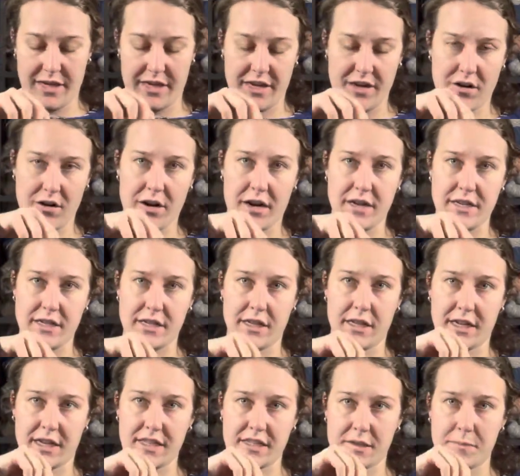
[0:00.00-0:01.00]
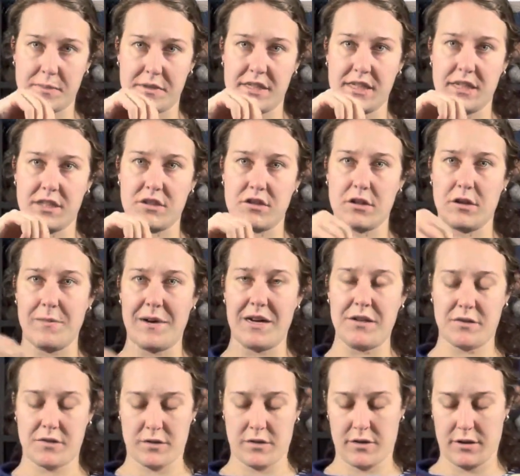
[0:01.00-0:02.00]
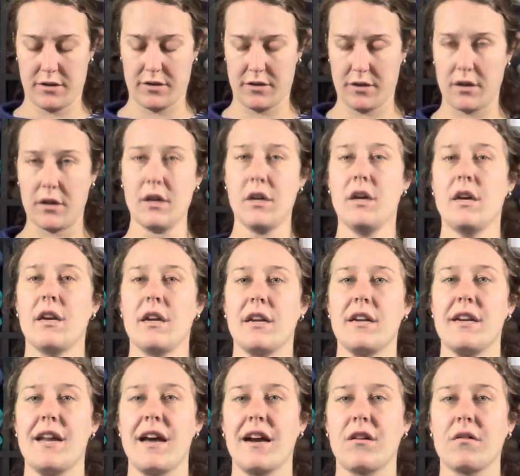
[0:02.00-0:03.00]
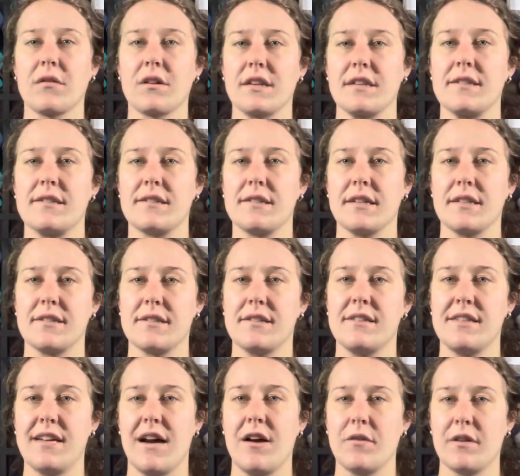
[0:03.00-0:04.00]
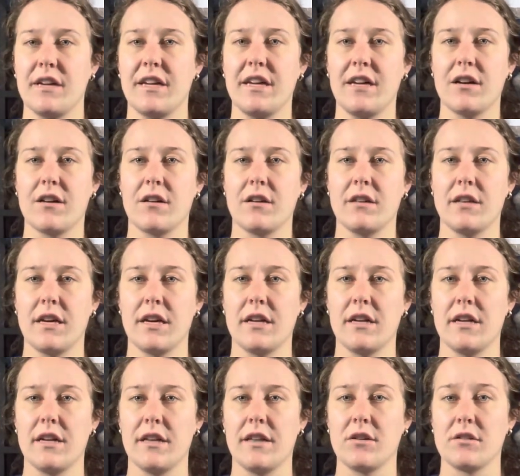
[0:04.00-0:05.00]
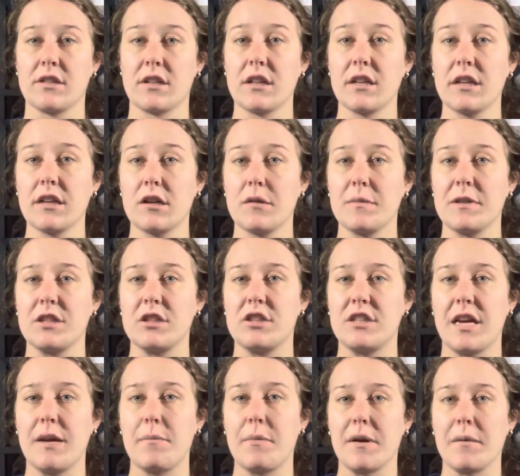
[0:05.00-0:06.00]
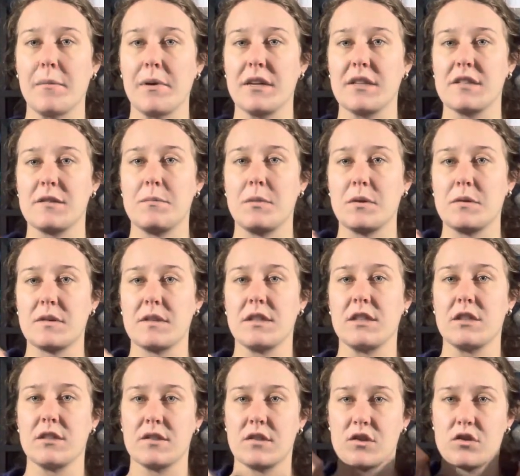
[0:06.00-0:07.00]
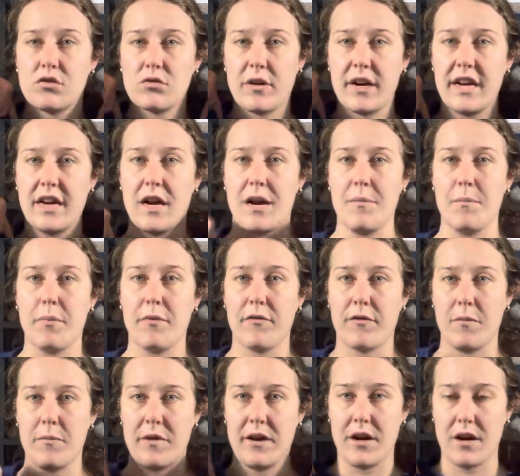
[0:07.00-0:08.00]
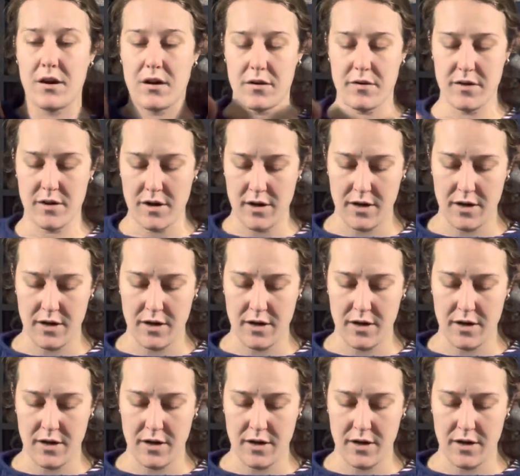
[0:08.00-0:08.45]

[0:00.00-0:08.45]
Here I did like a substantial amount so that the neck really sits down here, and then there's a little bit of shaping, but it's mostly just straight up from there.